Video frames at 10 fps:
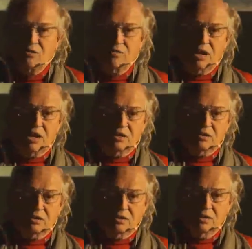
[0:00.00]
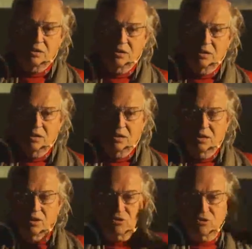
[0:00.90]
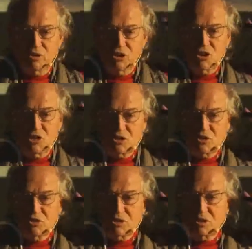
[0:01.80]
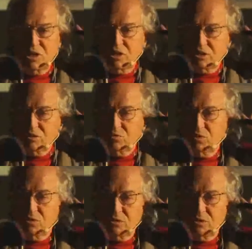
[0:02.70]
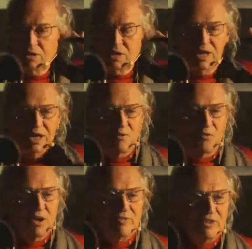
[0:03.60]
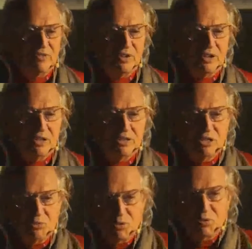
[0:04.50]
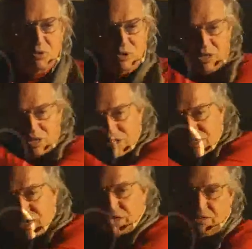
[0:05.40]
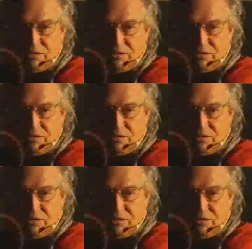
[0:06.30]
of light of the original source that lit the wall, we have the feeling that these people is here.